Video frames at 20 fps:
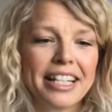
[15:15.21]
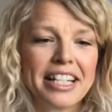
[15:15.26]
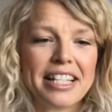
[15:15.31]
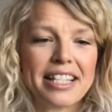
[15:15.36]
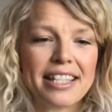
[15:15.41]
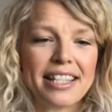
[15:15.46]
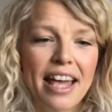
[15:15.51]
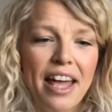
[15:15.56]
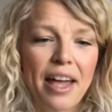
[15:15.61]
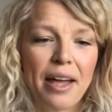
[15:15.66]

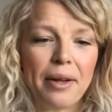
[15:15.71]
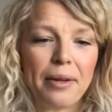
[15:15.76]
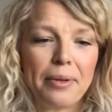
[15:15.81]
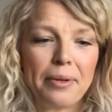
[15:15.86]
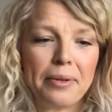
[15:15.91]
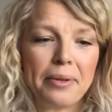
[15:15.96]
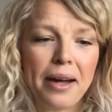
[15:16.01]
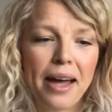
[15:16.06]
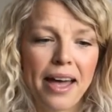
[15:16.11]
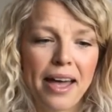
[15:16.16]

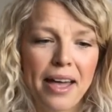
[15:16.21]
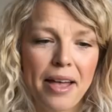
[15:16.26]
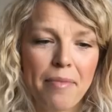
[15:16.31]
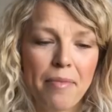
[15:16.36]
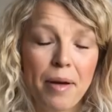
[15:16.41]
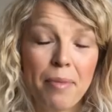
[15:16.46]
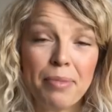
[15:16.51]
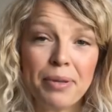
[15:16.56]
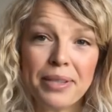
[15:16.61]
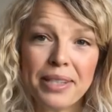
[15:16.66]
So,
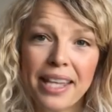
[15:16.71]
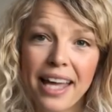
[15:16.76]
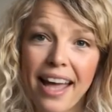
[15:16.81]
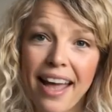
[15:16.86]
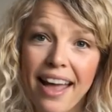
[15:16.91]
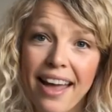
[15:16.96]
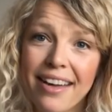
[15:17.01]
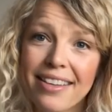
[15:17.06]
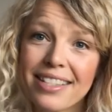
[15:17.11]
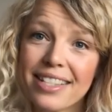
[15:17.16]
but
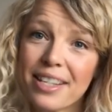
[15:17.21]
yeah,